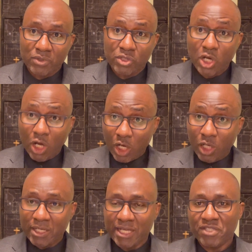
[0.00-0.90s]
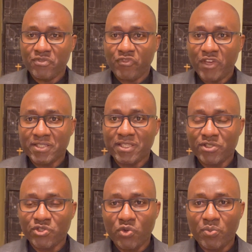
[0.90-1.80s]
God has invested
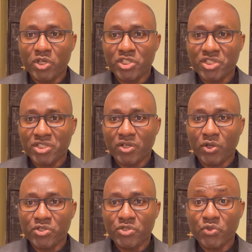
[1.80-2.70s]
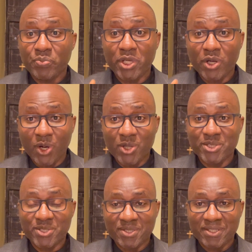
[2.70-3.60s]
so much on you
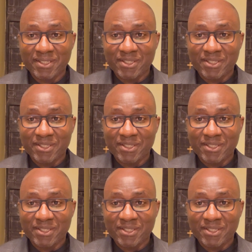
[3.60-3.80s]
because